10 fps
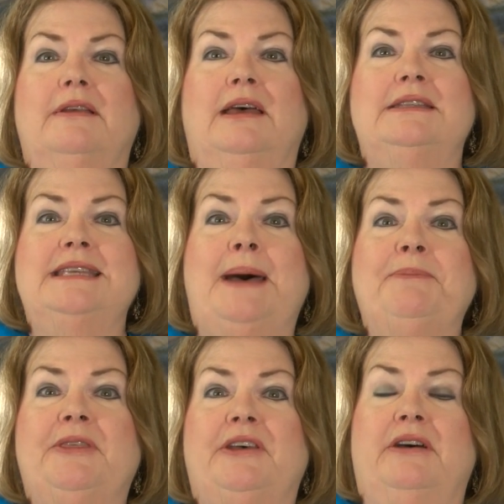a
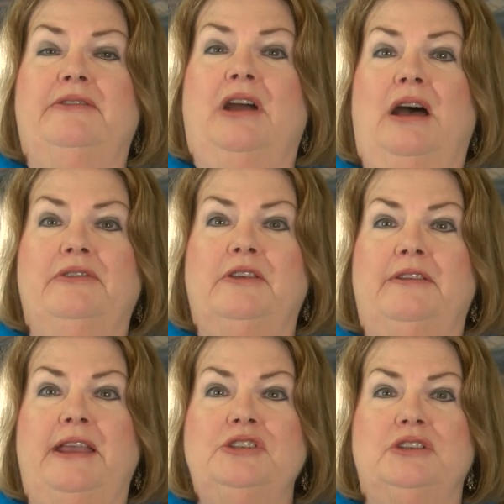depth of
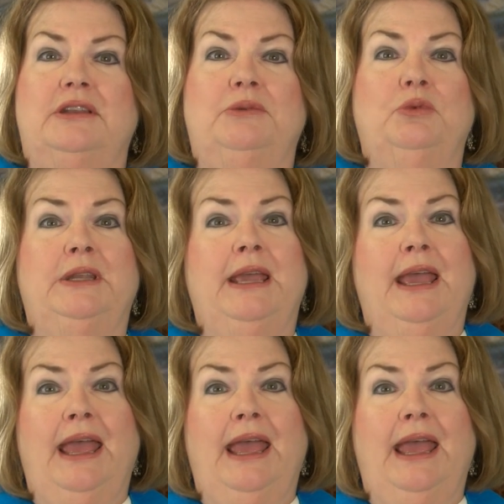conversation and would